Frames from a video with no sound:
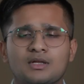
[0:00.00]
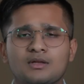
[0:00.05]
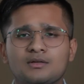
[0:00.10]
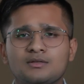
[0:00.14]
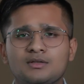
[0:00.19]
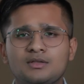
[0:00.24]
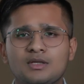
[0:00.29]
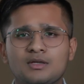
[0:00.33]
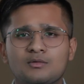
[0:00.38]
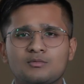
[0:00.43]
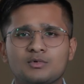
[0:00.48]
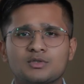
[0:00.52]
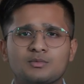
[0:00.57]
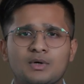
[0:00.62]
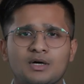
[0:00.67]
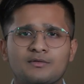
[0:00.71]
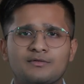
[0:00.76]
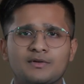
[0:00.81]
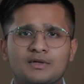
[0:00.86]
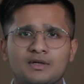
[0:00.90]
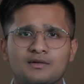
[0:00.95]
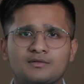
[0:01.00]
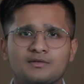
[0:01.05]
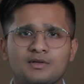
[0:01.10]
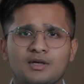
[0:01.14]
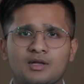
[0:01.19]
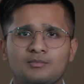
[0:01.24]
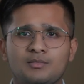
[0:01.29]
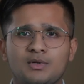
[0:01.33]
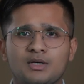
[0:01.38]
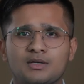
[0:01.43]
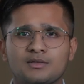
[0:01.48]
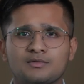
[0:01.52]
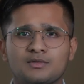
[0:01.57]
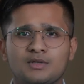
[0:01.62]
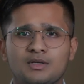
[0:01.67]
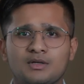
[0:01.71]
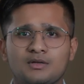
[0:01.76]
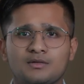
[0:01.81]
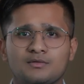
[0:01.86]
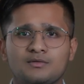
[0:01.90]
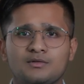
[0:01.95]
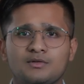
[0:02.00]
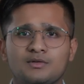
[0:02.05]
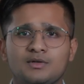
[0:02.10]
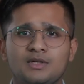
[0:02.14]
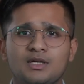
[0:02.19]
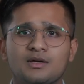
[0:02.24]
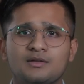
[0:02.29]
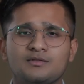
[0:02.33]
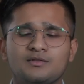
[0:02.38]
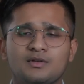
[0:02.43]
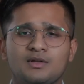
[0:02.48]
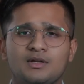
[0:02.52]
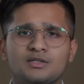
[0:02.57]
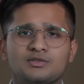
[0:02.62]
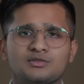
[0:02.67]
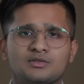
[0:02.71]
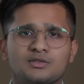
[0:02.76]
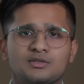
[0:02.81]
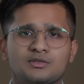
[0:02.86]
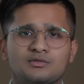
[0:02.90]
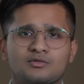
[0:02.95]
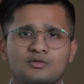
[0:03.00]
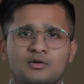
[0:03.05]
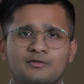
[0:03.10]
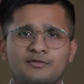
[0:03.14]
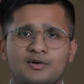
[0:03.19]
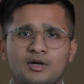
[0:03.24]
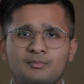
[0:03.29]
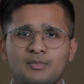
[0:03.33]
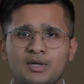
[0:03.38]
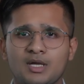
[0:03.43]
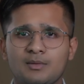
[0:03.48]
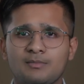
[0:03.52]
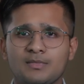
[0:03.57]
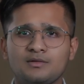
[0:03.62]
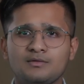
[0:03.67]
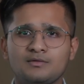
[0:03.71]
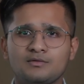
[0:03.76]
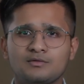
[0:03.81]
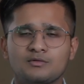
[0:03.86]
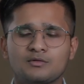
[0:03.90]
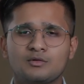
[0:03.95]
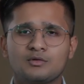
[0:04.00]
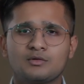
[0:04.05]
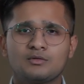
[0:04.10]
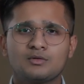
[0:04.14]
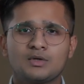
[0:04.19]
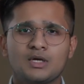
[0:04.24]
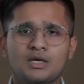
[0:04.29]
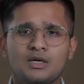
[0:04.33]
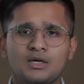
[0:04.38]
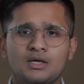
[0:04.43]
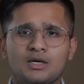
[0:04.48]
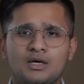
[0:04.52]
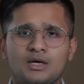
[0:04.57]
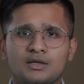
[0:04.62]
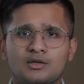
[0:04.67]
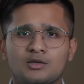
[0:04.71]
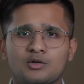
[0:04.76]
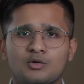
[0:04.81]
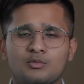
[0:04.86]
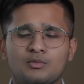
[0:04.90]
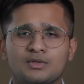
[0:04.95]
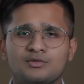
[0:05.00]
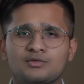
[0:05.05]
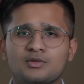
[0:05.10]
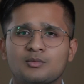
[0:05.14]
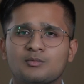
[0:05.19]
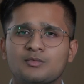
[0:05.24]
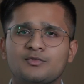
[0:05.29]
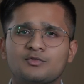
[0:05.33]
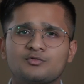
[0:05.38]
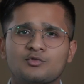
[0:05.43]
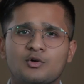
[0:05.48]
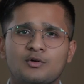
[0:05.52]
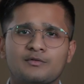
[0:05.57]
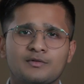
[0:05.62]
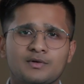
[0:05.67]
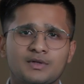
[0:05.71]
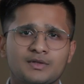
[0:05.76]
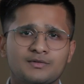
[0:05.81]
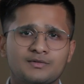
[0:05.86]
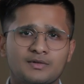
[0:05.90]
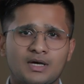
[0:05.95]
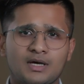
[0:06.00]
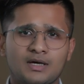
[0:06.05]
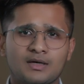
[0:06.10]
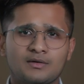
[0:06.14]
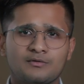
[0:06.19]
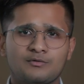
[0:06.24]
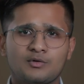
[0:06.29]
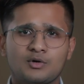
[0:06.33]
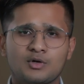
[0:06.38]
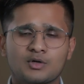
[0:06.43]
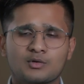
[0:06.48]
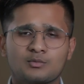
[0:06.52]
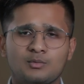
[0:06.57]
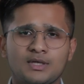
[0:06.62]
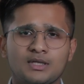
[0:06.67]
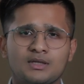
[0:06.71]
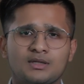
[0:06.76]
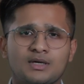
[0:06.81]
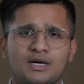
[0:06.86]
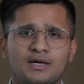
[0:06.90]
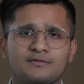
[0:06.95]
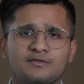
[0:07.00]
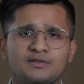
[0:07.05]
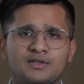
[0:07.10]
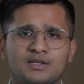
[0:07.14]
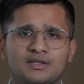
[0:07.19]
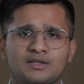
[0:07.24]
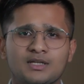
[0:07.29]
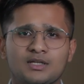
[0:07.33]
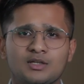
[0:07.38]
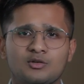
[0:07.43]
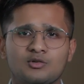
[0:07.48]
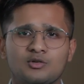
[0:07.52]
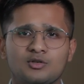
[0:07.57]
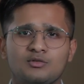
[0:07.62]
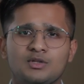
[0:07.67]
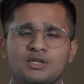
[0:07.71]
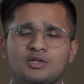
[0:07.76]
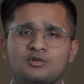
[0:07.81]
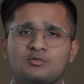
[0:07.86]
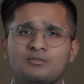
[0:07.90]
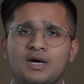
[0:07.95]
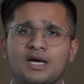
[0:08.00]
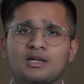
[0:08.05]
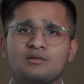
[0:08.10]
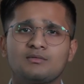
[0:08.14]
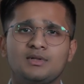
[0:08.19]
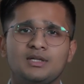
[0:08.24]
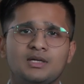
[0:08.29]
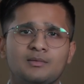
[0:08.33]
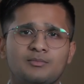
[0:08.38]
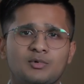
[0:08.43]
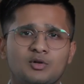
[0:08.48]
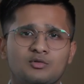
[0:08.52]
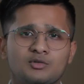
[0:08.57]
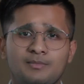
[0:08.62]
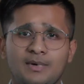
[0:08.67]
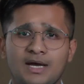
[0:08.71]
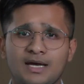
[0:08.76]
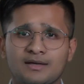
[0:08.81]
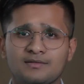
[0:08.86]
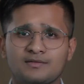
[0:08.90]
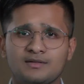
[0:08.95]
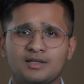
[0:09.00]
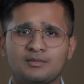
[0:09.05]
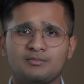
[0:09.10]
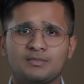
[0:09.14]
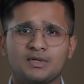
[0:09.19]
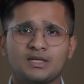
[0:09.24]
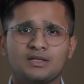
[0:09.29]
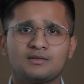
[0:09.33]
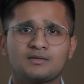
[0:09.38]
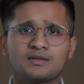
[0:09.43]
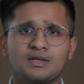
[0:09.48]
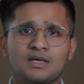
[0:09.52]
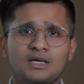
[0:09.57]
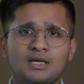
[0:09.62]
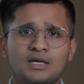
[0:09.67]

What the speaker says: another thing which Wafeq has helped us is the reconciliations of our payments. So with some of the softwares I've worked with, I've seen that you need to manually upload the bank statements,